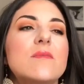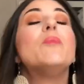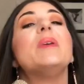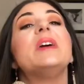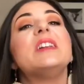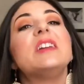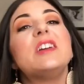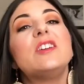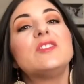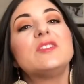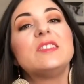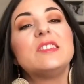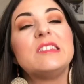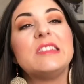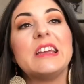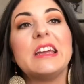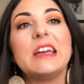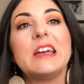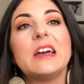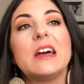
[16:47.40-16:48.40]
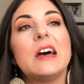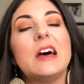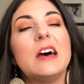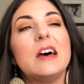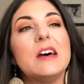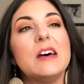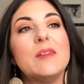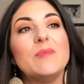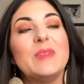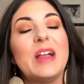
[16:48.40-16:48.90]
But here's the thing,
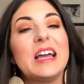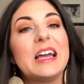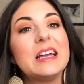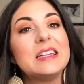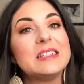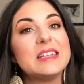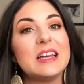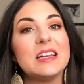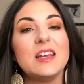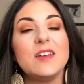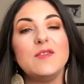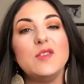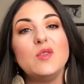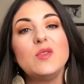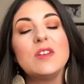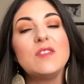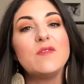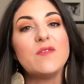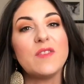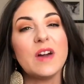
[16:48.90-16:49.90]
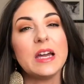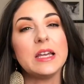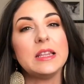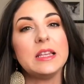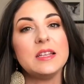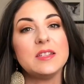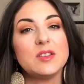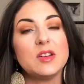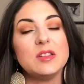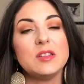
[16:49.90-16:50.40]
like I said, if you can find
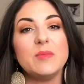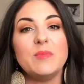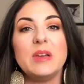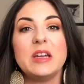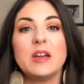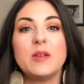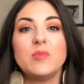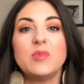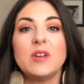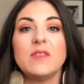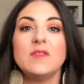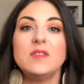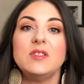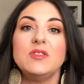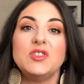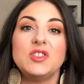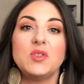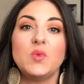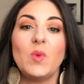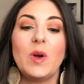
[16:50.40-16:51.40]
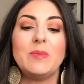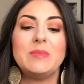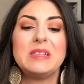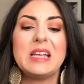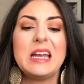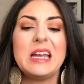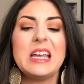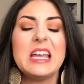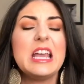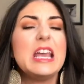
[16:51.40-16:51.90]
these on the Makeup Revolution
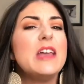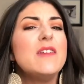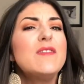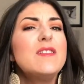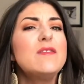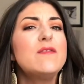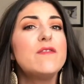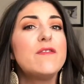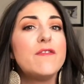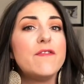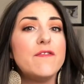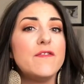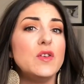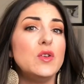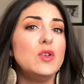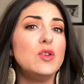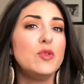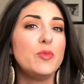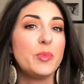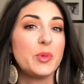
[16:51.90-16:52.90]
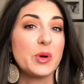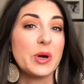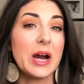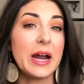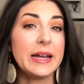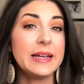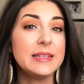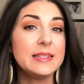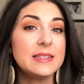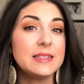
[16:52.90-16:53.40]
website, even full
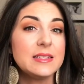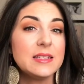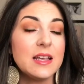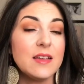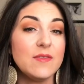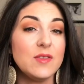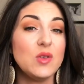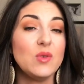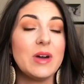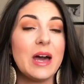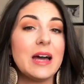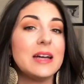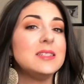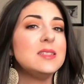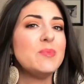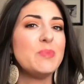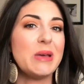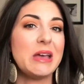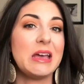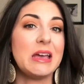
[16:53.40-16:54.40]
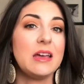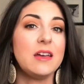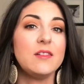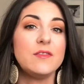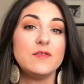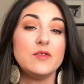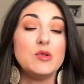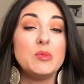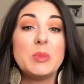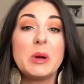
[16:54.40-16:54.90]
price, if you had to pay
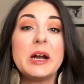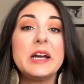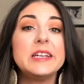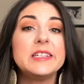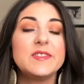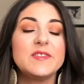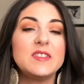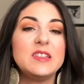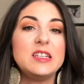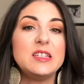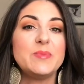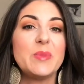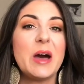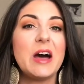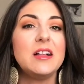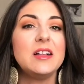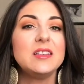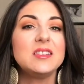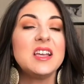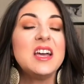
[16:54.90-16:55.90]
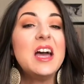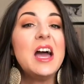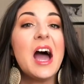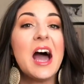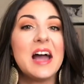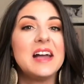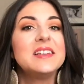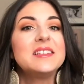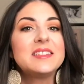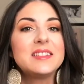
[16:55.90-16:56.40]
full price for these palettes,
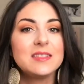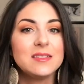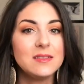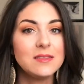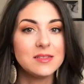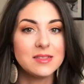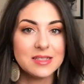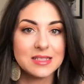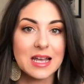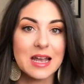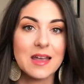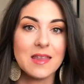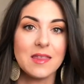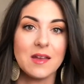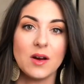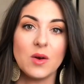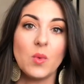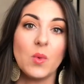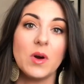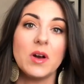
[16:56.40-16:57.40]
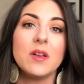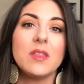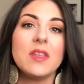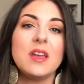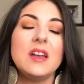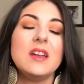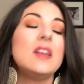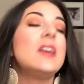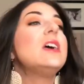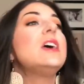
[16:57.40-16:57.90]
I still say they're worth
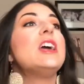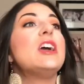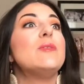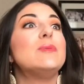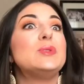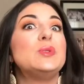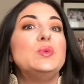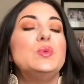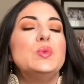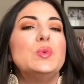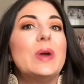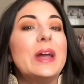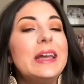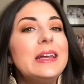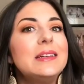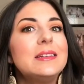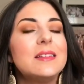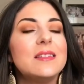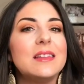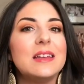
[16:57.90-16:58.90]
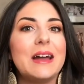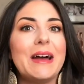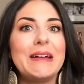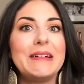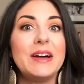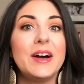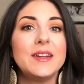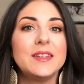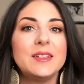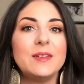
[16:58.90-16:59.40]
it. It was great that I
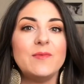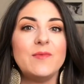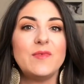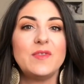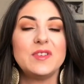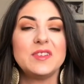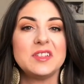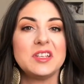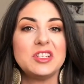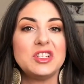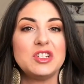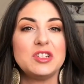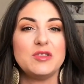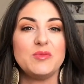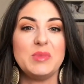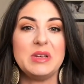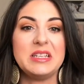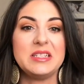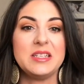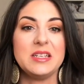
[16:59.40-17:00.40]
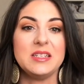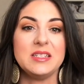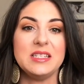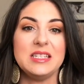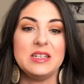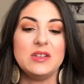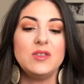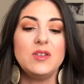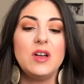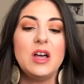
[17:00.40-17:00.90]
got them for such an amazing
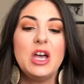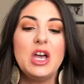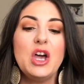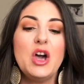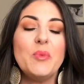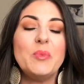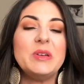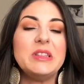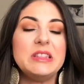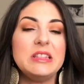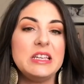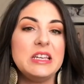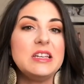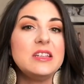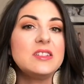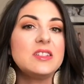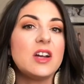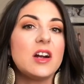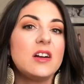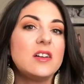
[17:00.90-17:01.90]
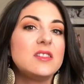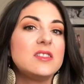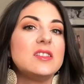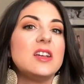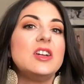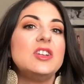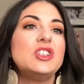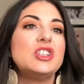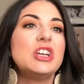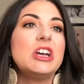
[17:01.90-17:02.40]
deal, but these are
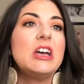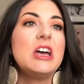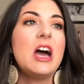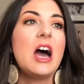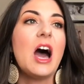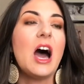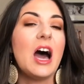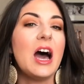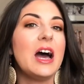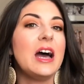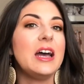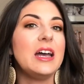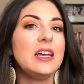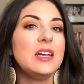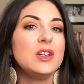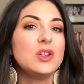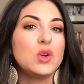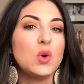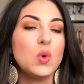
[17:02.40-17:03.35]
such high